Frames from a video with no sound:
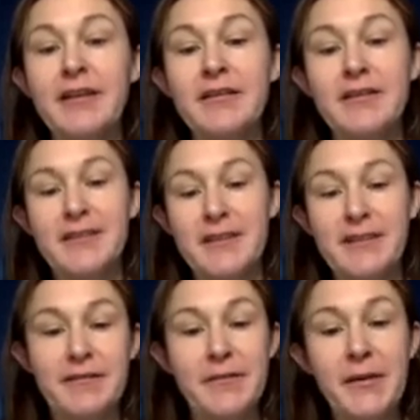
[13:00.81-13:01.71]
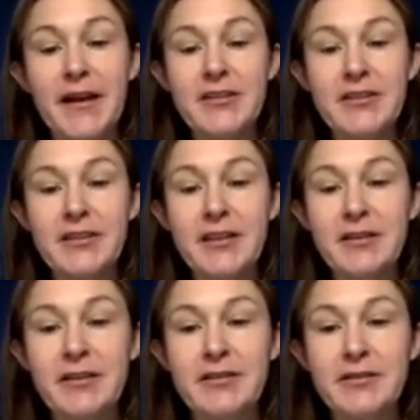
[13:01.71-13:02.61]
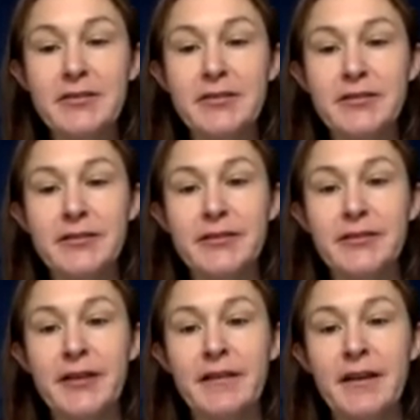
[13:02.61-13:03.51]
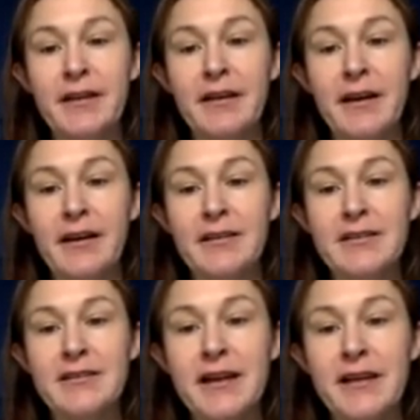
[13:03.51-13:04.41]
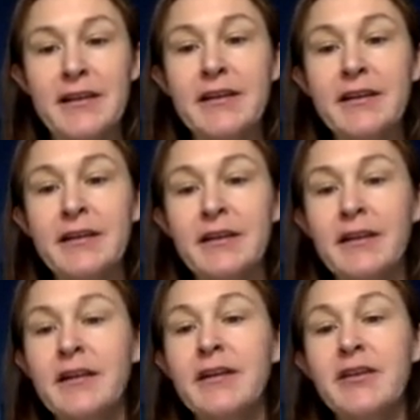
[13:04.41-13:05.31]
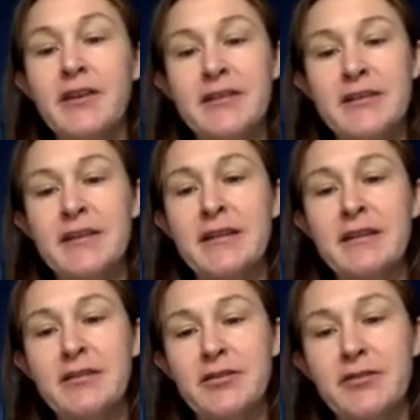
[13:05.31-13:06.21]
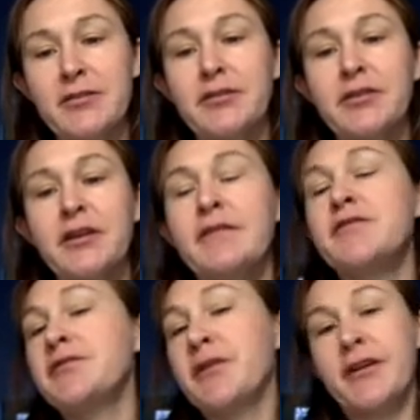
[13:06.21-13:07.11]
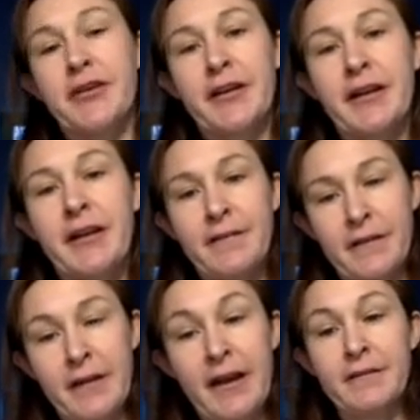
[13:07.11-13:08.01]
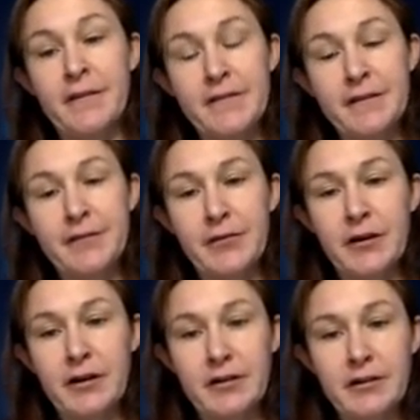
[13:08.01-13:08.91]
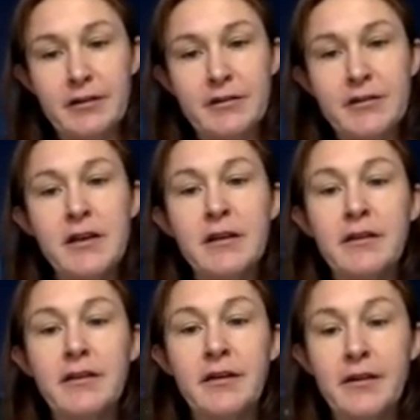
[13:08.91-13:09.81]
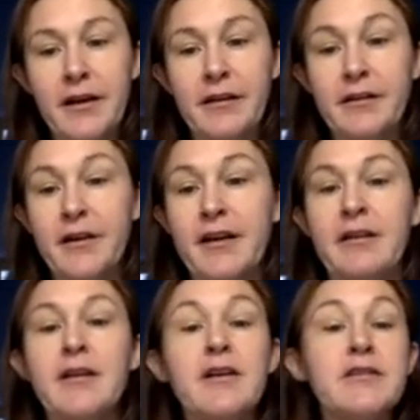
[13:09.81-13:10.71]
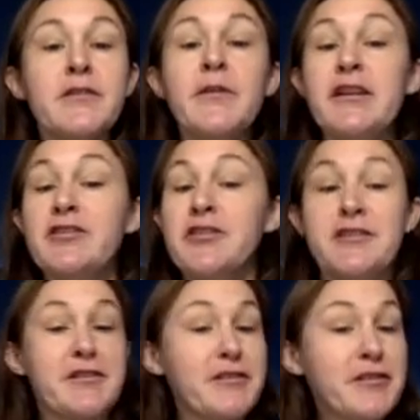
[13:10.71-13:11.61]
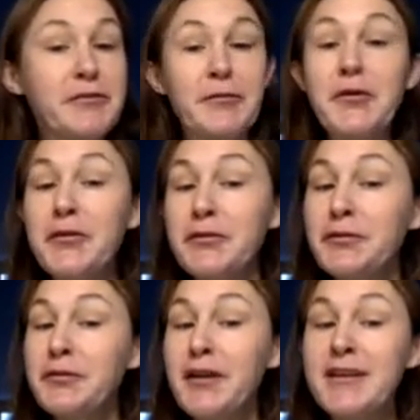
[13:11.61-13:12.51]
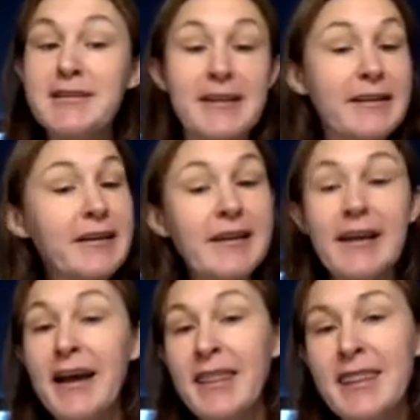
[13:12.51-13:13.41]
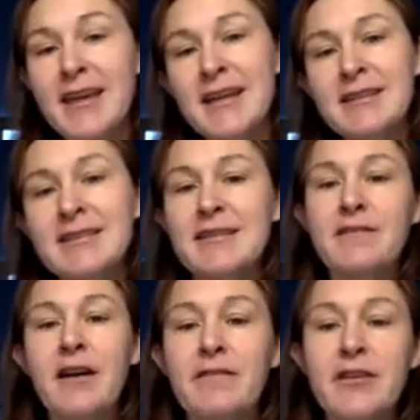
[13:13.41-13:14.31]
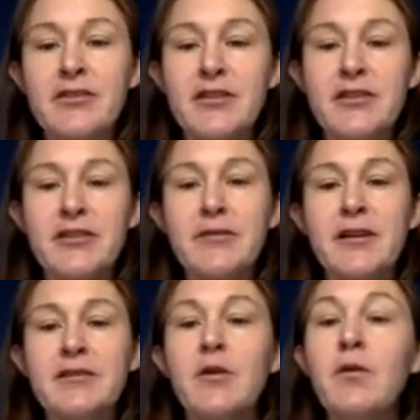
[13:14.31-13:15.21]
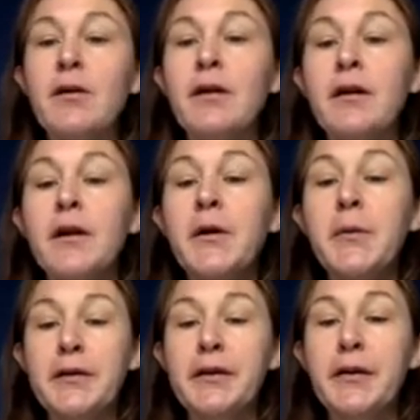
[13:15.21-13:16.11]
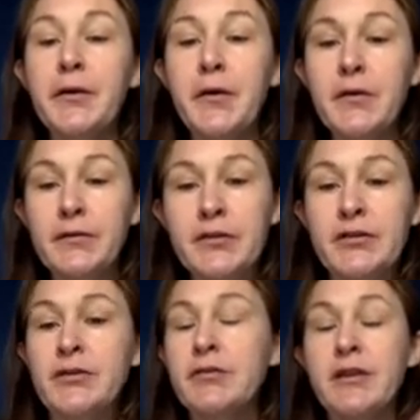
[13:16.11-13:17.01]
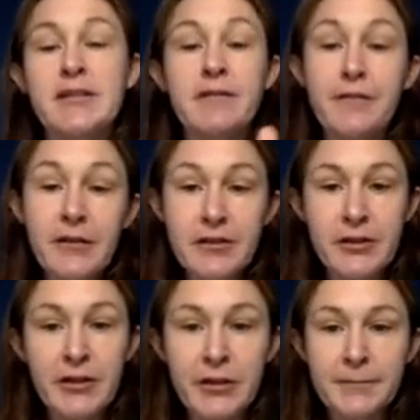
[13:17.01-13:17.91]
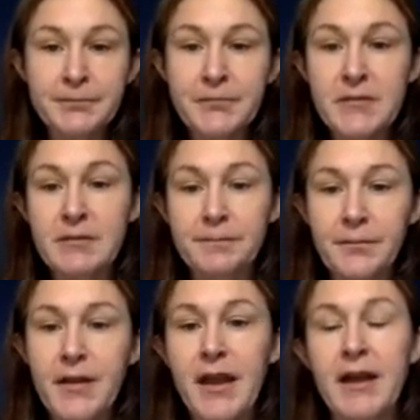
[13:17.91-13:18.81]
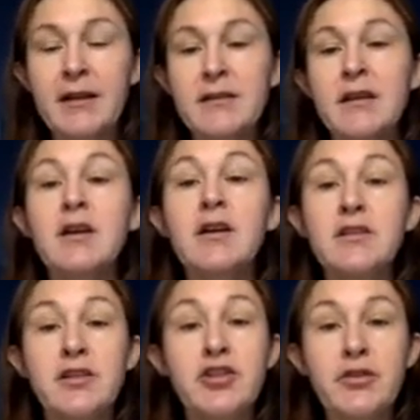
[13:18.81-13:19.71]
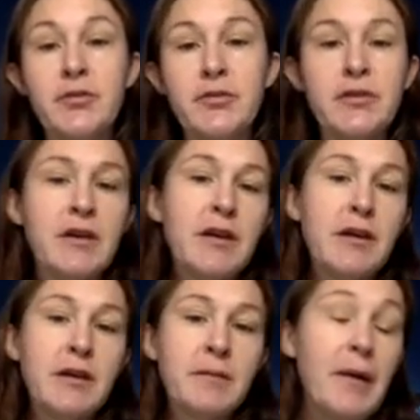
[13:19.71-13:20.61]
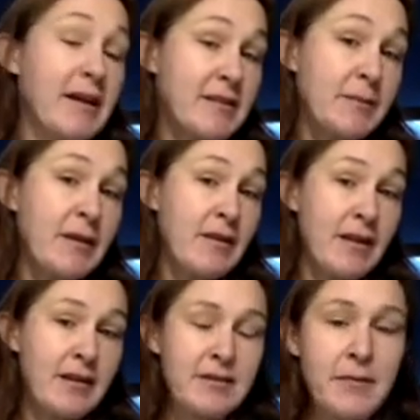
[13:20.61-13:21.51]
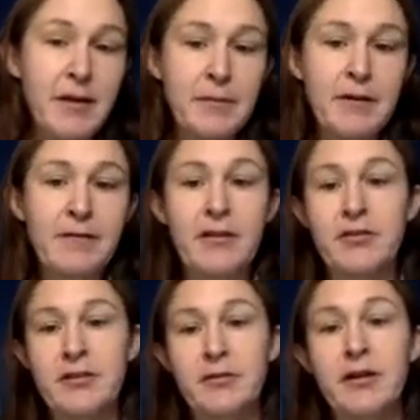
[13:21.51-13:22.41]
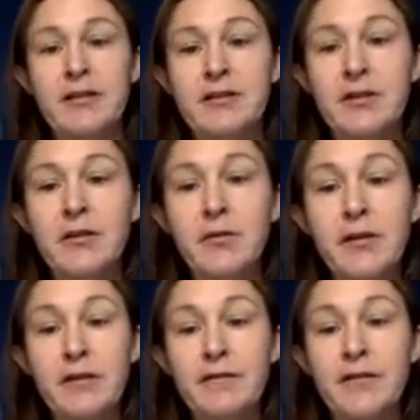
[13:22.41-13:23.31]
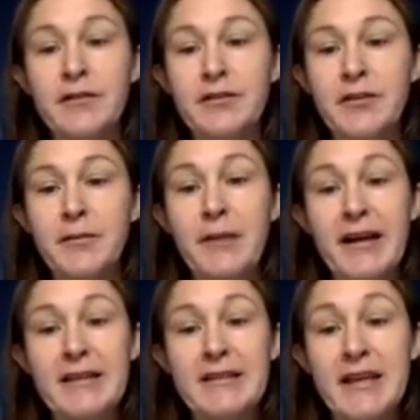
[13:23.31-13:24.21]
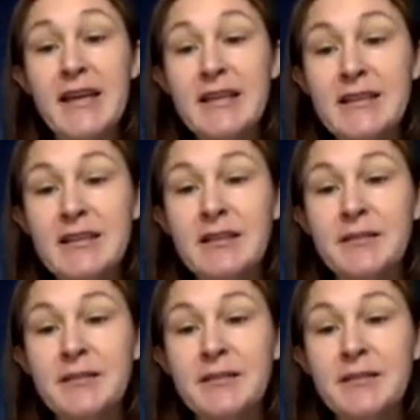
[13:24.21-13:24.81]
You can see the different pages that you can scroll through, and then on the side here, you can see there's a total of 254 articles. Okay, great. So we could just scroll through this and click on things of interest to us, or we can go over to this filter and to choose possibly things that might be of interest to us. So we could filter by date